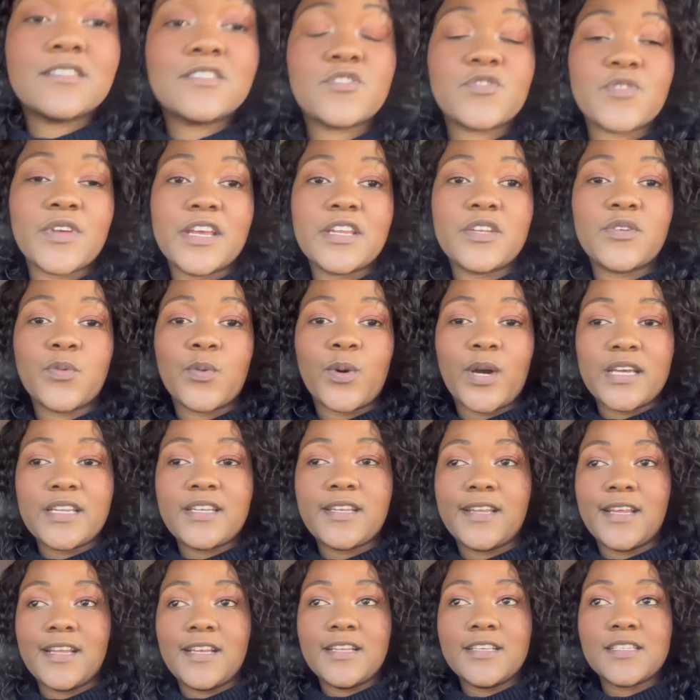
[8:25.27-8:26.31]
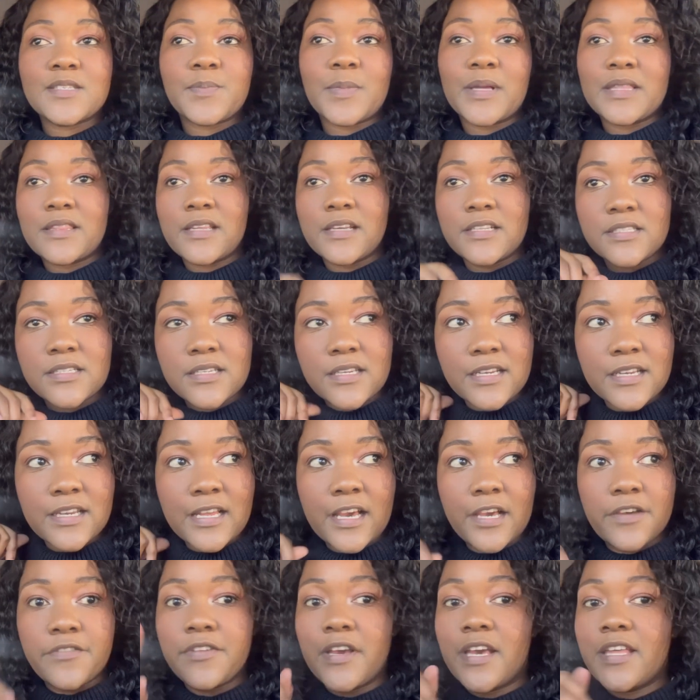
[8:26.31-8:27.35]
straight white lilies, but they didn't
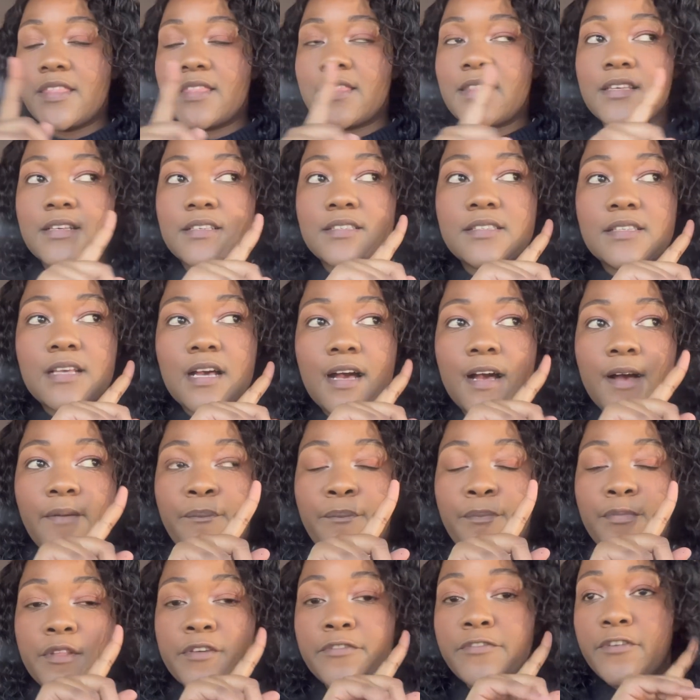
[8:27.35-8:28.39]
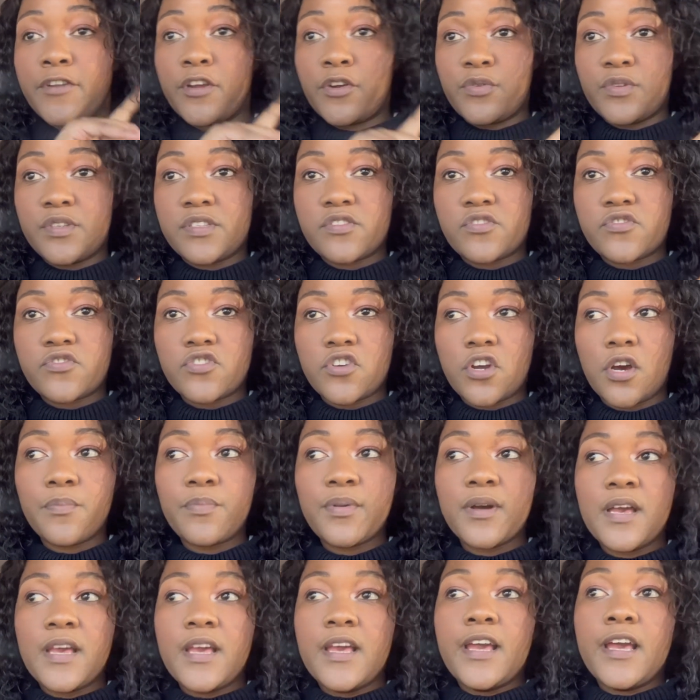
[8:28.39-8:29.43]
have at this florist shop.
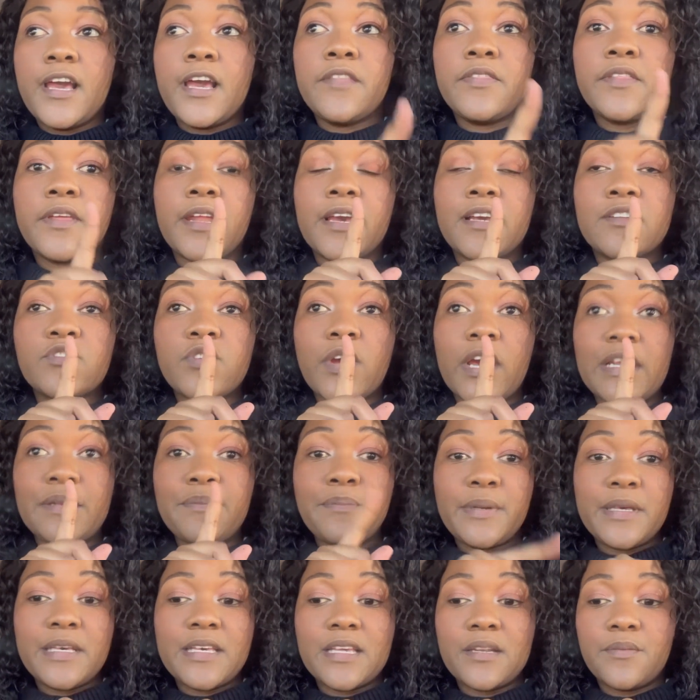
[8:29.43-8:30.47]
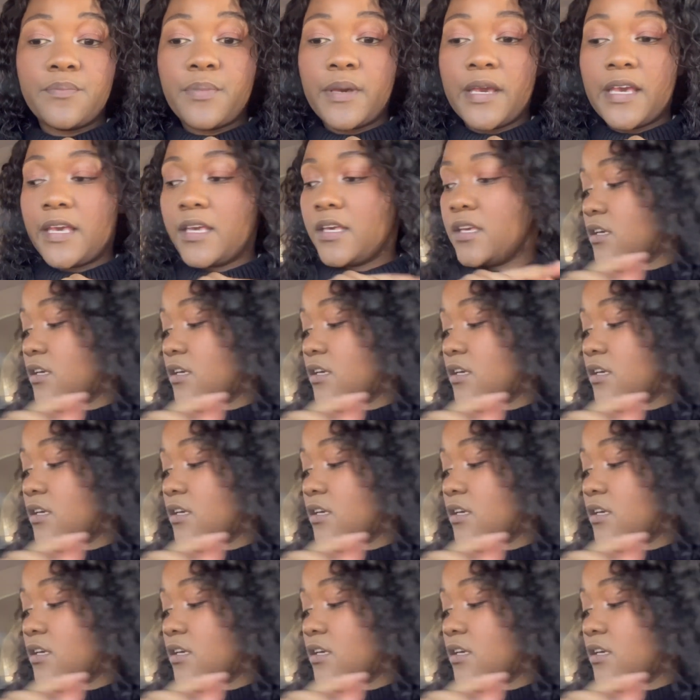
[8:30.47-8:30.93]
And then I tried Pick and Pay.